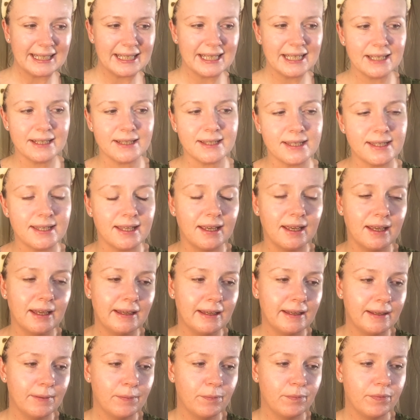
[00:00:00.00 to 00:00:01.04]
it's
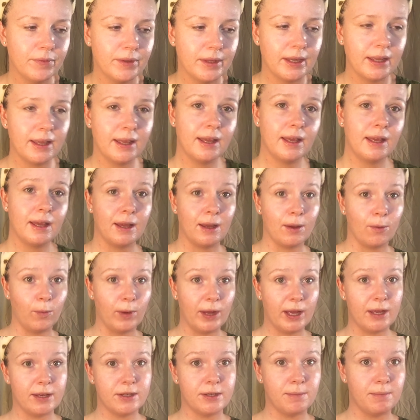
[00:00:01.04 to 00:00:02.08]
I
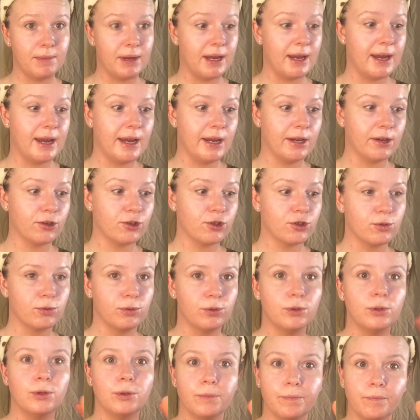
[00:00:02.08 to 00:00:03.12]
wet my
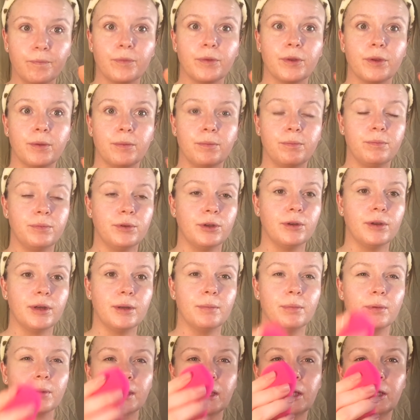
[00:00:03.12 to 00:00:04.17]
actual beauty
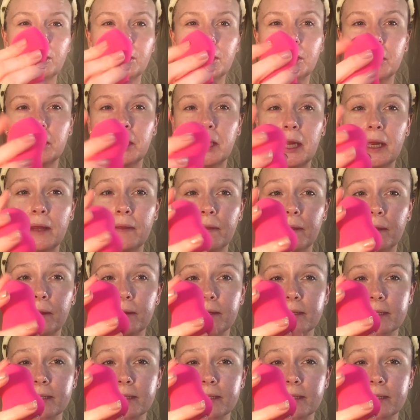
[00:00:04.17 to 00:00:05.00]
blender, and there